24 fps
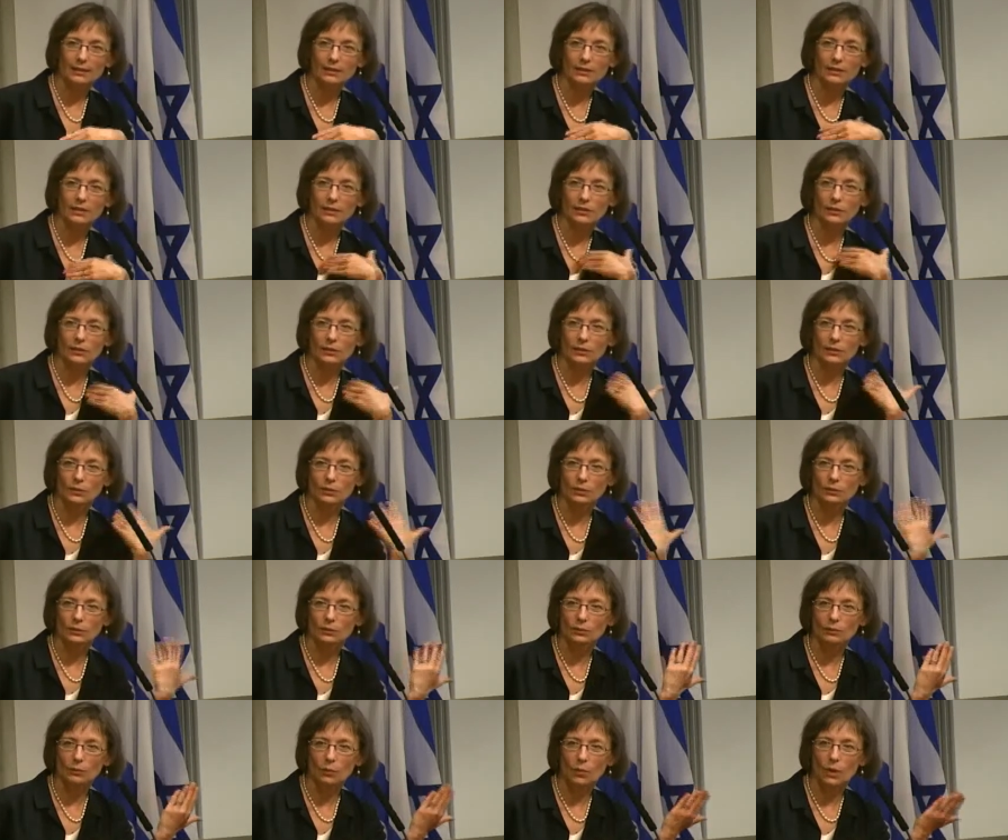
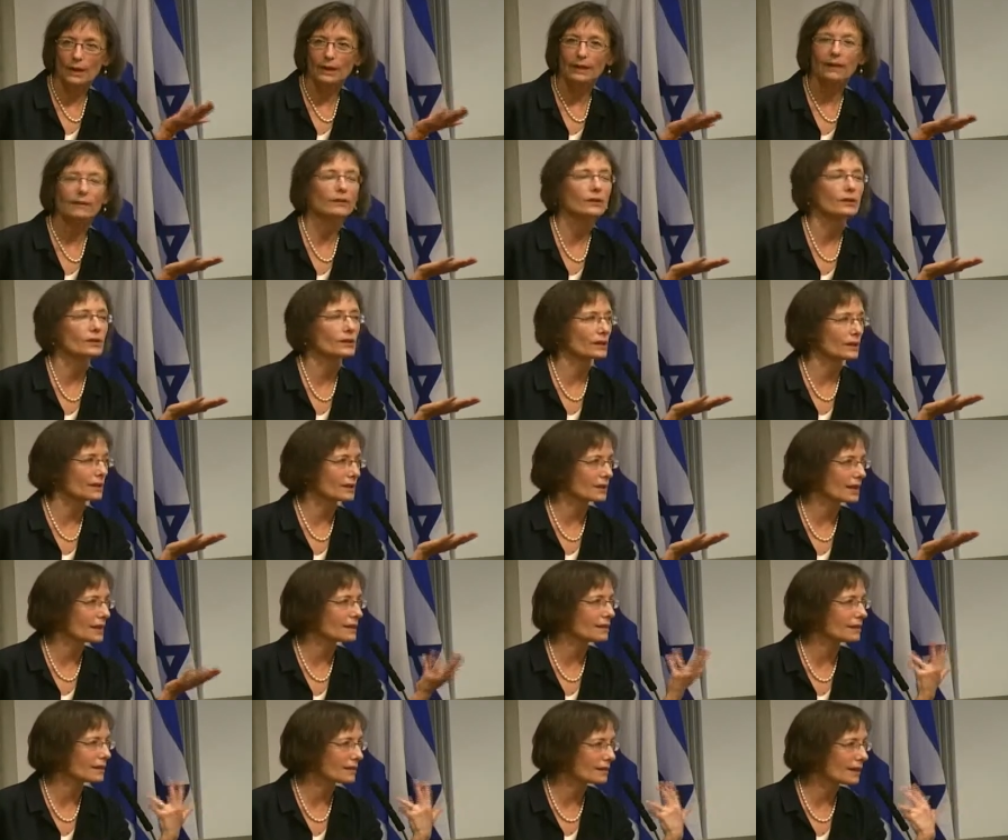to whatever
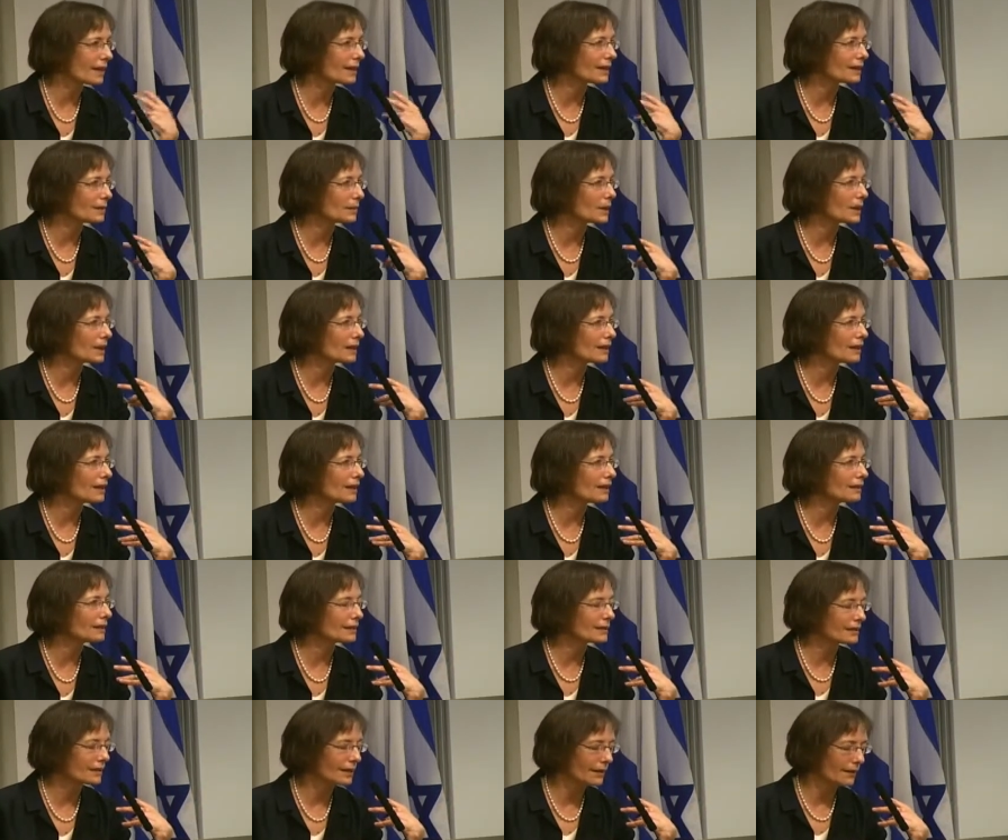successes I and my
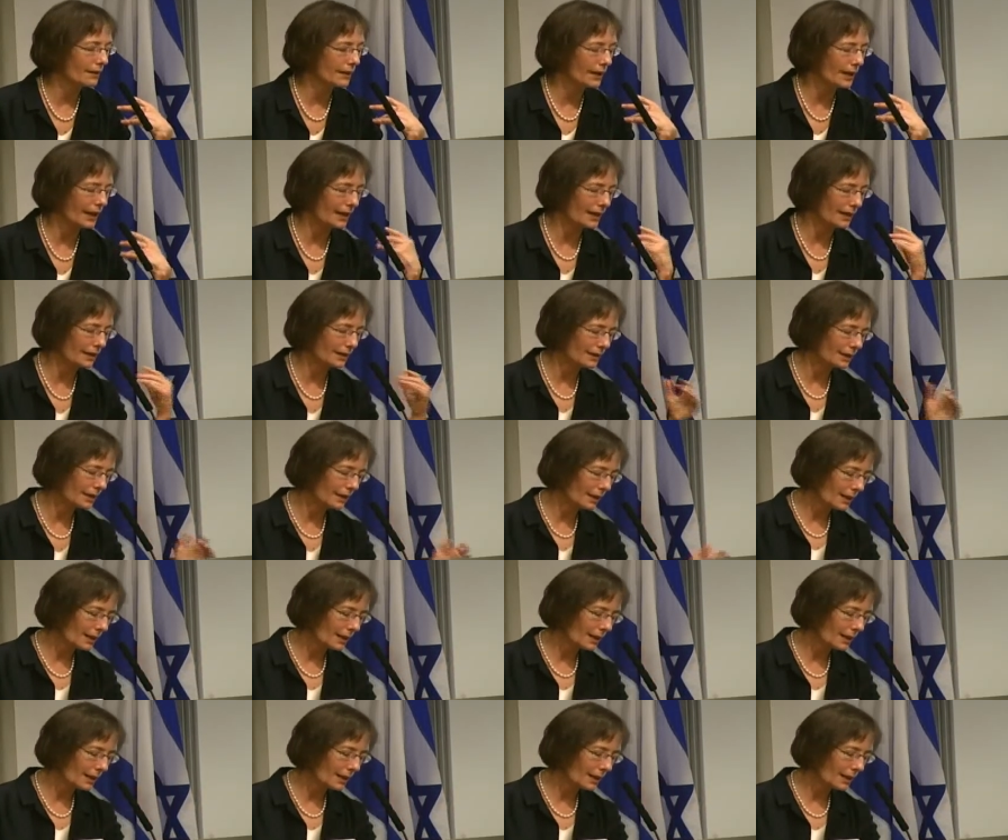colleagues have had.